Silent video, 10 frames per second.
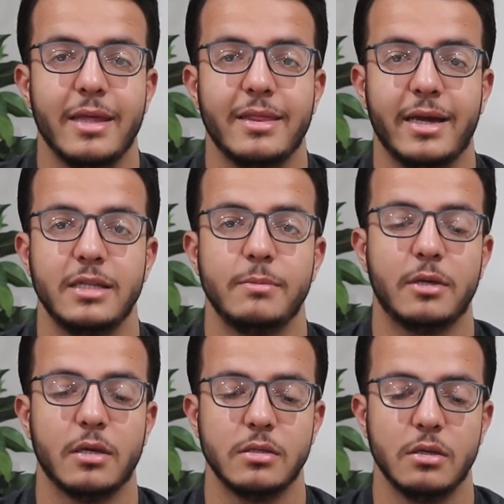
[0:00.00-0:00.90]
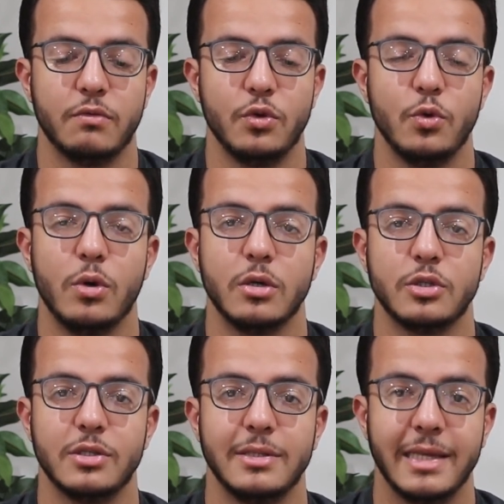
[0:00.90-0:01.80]
And that is because if you are
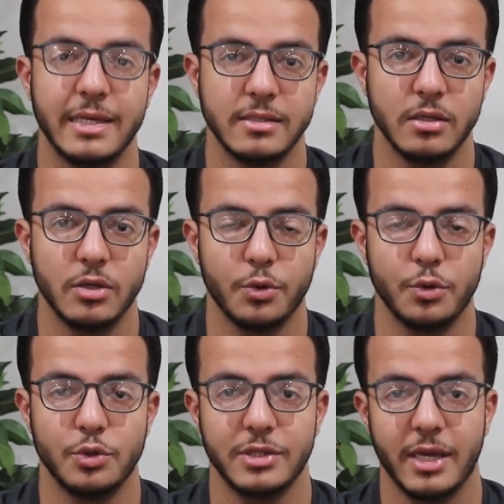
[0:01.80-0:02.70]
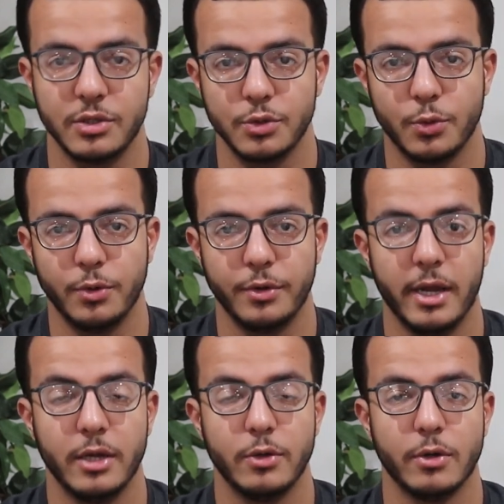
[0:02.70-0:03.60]
just lazy, or you just hate school, or you
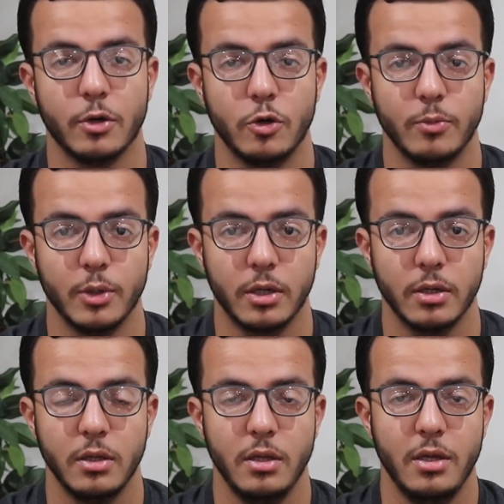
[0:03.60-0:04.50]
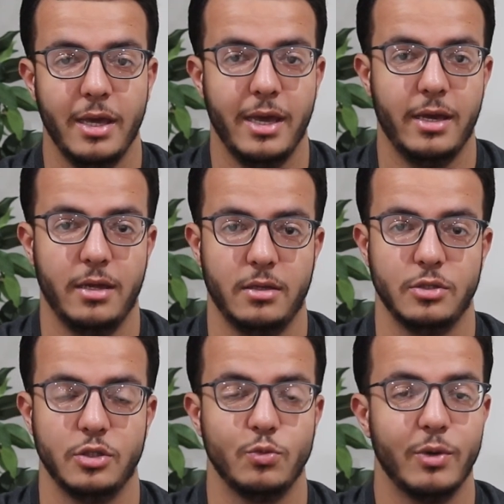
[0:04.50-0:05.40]
hate doing your homework,
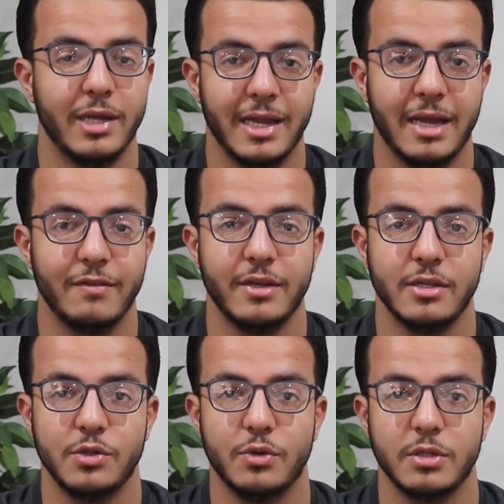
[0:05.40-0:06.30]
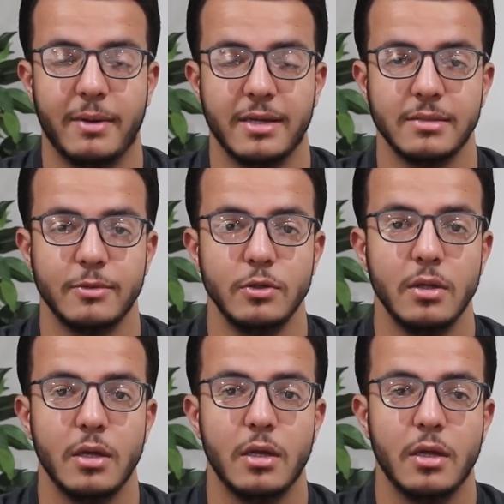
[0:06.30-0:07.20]
and you want to get out of it as soon as
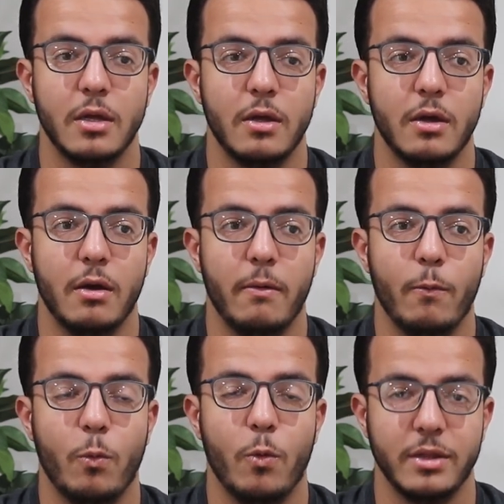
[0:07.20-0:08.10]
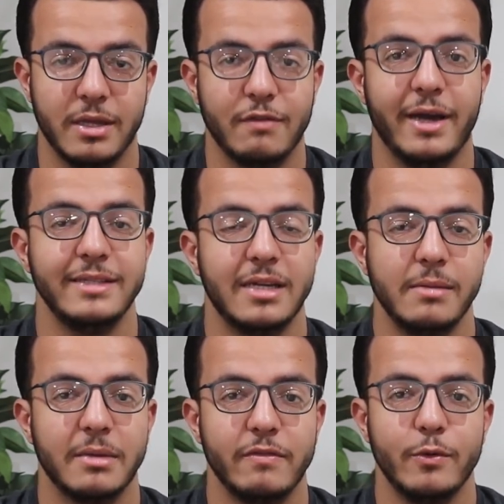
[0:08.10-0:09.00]
possible, what the advice that
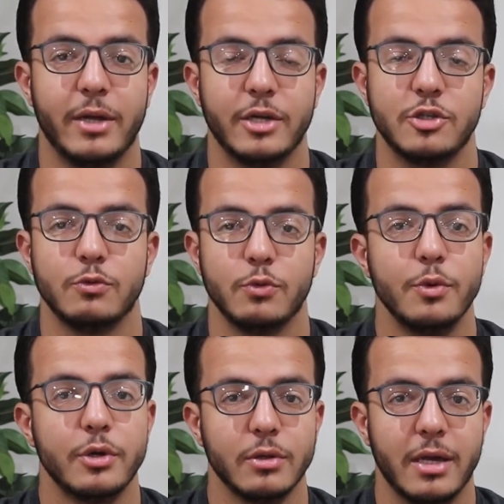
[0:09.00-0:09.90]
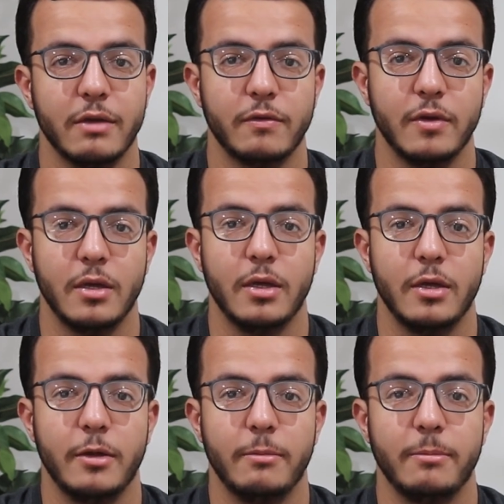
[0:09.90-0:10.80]
I'm giving will actually ruin your life.
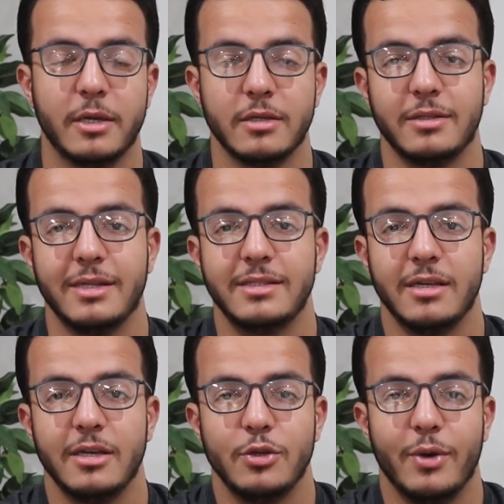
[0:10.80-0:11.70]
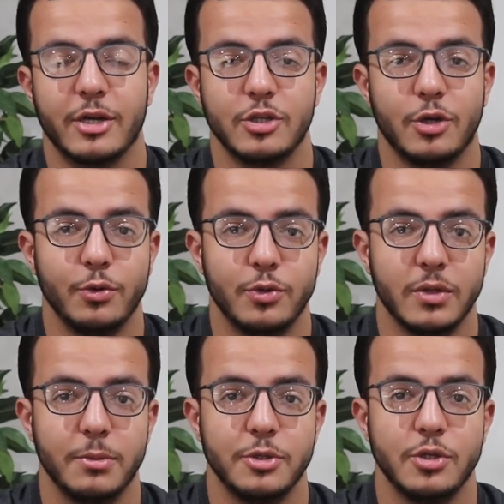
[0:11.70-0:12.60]
Because let's say you actually go through
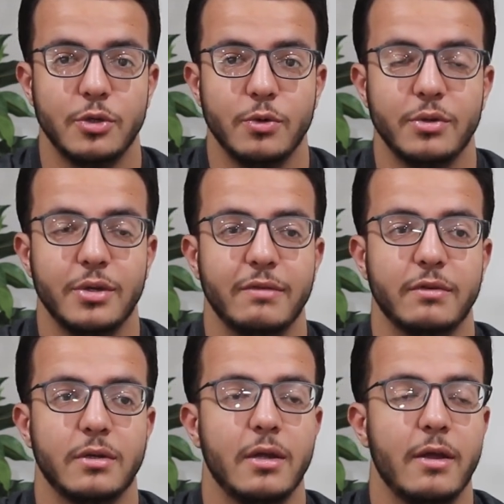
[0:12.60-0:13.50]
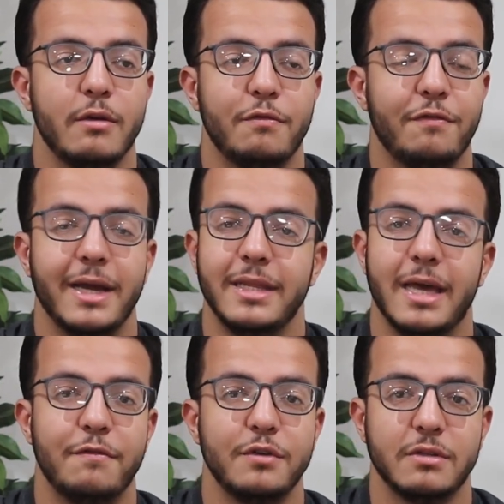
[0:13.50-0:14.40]
WGU and you even find
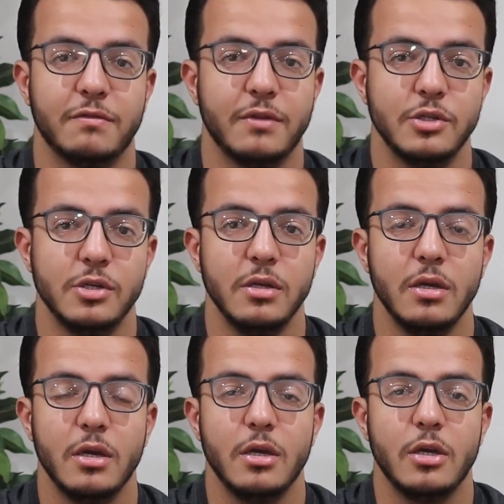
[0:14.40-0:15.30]
the effort to finish it,